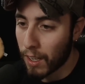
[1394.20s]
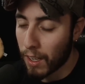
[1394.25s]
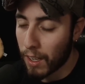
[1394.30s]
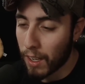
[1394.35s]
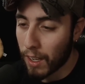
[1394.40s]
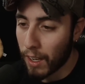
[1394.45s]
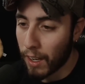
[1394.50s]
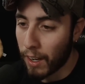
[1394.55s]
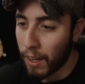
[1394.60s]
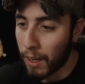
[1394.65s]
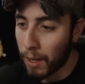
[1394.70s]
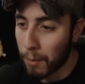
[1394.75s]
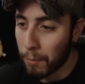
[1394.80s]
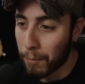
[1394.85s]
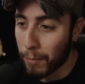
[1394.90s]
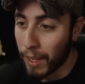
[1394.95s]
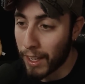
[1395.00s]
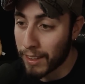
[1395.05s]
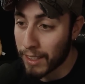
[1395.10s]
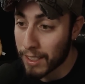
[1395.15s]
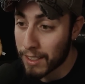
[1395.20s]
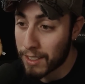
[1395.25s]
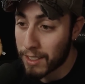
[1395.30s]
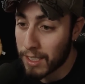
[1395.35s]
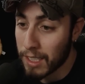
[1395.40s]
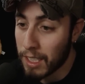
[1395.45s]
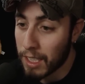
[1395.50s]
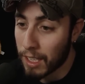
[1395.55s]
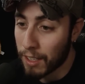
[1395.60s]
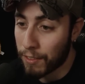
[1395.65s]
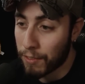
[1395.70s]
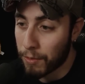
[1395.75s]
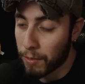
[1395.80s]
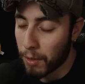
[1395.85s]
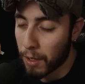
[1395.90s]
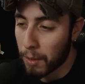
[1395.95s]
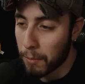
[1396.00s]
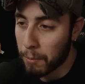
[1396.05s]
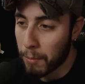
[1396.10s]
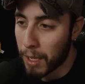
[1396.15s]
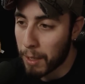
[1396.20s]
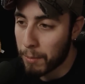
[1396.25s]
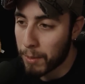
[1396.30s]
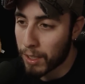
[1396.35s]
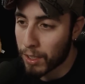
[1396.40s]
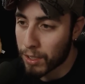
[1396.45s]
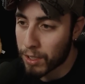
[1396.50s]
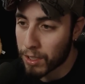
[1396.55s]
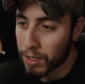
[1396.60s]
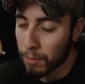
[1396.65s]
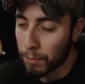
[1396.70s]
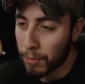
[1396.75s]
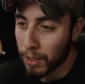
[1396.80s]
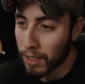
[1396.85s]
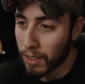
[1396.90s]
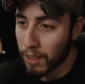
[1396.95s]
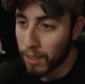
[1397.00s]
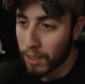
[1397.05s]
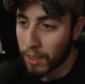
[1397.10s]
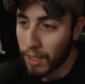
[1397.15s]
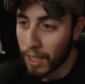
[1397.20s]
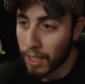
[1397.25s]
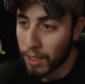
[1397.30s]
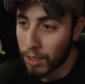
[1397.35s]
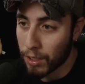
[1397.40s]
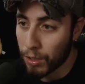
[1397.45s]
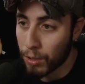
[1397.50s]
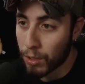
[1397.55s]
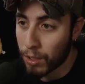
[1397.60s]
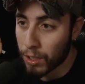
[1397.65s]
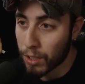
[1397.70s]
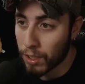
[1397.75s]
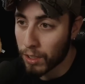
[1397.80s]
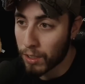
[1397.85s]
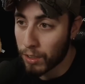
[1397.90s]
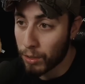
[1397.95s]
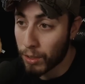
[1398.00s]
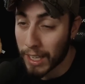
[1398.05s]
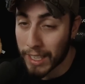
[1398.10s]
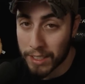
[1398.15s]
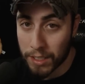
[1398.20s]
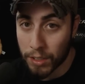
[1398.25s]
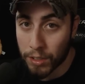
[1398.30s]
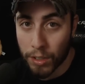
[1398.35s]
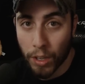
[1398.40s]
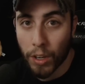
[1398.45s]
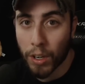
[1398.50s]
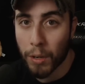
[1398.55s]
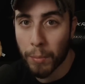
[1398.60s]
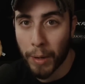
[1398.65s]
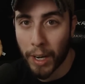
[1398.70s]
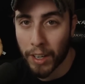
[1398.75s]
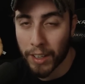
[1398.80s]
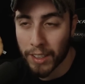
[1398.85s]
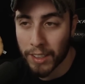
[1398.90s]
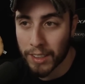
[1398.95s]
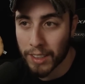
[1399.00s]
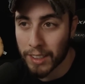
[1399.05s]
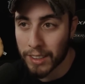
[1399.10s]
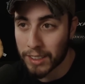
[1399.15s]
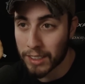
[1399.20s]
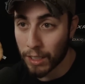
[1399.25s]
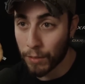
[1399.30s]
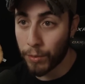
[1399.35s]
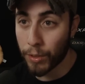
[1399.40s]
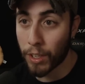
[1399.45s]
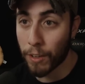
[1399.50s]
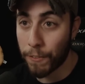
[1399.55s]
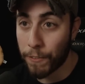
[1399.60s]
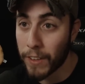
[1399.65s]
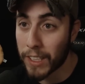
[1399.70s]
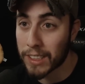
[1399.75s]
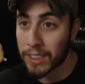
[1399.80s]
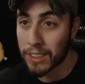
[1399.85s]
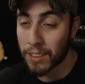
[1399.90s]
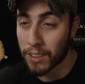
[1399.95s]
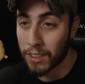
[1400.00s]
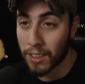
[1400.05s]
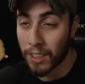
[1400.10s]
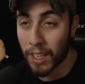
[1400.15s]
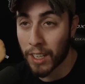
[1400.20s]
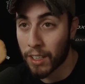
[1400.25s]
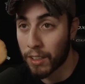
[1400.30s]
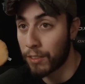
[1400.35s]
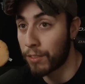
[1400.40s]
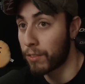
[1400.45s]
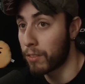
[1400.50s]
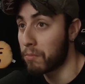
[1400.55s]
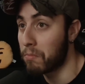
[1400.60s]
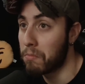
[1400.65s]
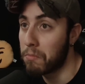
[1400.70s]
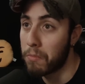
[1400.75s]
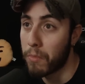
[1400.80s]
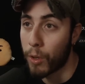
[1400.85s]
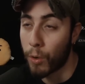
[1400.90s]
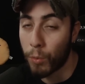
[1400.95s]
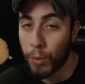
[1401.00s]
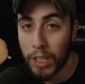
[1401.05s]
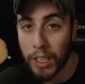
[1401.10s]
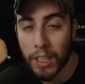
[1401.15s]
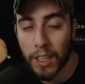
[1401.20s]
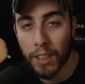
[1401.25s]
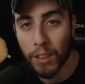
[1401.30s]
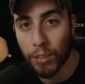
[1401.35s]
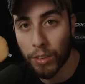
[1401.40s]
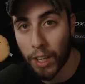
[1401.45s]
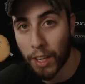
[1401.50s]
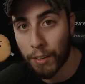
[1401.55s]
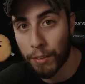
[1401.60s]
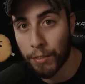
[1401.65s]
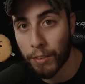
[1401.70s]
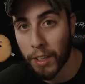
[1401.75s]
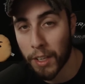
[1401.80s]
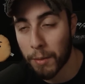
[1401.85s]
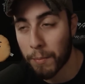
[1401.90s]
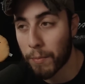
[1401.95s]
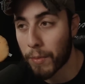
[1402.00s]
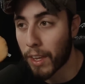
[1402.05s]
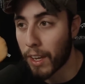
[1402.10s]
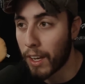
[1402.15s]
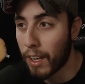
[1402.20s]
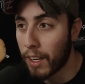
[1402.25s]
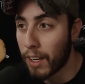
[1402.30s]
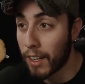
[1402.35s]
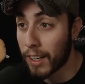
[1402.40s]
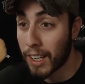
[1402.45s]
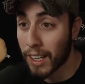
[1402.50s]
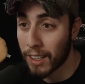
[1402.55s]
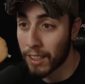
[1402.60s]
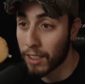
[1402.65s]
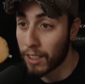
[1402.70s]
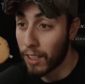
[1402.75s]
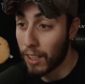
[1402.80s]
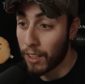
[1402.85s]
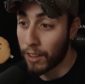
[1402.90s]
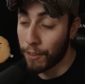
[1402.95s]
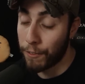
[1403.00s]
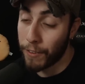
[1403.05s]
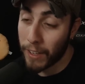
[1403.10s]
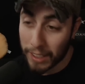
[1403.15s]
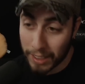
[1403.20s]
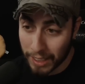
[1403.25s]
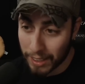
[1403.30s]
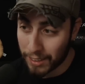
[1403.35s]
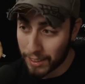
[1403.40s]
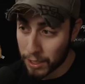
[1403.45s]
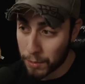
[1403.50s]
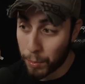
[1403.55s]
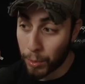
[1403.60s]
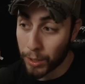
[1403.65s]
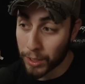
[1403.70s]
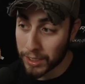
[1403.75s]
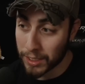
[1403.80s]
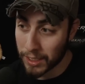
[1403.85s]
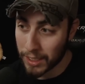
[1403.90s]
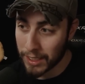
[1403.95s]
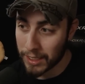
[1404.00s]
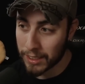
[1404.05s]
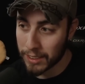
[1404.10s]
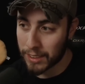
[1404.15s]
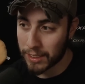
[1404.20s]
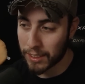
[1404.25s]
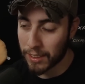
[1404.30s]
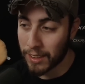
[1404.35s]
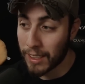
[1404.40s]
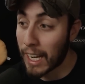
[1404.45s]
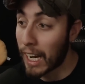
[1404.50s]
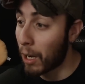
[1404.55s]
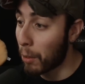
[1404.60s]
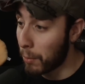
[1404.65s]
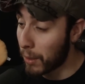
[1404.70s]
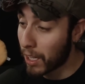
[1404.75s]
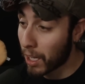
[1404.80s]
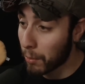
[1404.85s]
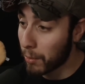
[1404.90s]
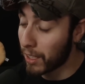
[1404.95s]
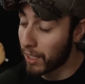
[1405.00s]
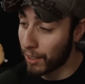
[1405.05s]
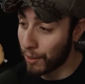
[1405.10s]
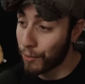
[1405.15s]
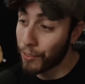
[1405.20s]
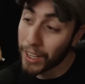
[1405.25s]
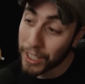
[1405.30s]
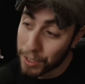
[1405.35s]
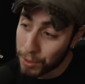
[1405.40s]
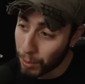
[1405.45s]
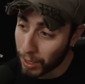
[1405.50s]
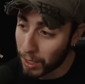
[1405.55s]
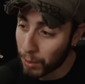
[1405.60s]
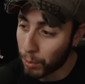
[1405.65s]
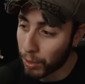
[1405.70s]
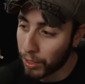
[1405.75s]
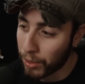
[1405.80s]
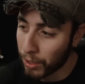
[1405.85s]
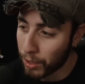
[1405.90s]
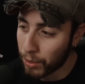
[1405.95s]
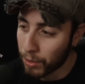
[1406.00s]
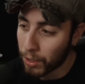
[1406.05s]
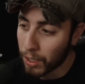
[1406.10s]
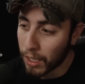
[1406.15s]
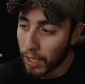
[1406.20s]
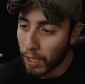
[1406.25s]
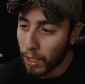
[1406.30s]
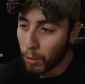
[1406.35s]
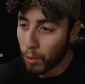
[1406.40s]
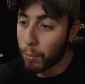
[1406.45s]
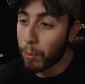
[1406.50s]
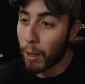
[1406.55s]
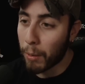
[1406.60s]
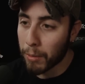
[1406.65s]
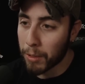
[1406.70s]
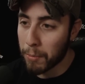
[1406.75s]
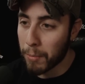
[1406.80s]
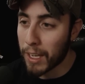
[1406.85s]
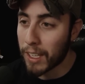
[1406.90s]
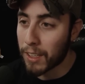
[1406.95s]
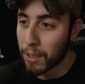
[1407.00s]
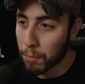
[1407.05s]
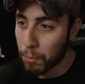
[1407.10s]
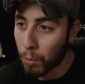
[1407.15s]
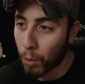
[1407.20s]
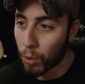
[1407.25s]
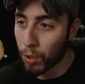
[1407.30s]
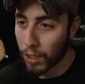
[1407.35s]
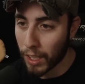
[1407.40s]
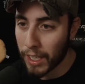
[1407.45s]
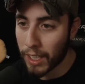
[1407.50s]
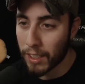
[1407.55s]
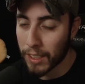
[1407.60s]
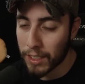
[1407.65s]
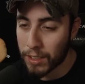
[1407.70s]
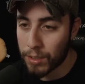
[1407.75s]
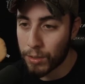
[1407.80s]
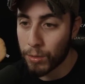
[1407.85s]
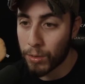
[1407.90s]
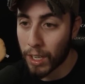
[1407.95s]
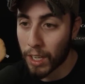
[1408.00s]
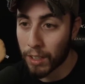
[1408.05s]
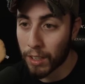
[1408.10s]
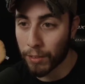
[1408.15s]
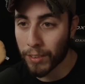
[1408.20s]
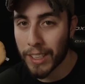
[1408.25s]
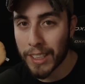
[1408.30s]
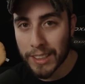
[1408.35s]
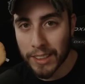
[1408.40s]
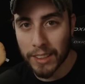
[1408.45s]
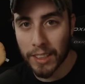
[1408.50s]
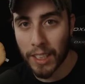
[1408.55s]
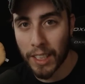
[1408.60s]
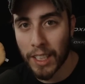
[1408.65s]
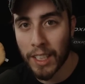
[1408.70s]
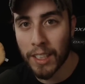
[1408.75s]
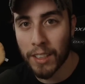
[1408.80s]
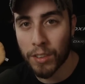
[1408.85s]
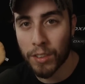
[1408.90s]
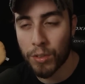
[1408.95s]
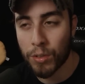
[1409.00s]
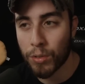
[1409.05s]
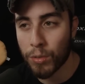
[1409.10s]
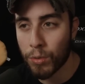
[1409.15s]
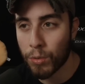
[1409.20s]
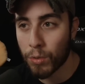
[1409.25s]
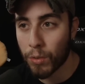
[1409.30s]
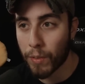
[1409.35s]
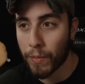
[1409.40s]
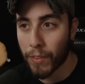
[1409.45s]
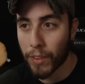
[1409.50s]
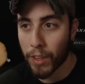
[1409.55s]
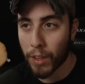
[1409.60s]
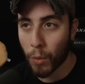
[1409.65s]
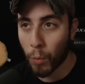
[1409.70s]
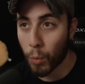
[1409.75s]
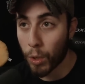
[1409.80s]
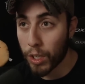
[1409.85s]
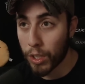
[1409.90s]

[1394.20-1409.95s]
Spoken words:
And then see if maybe there's something that you guys could talk about and see if you could fix to kind of rekindle that flame. Again, the fact that this person is now becoming infatuated with you would probably make them more likely to kind of listen into what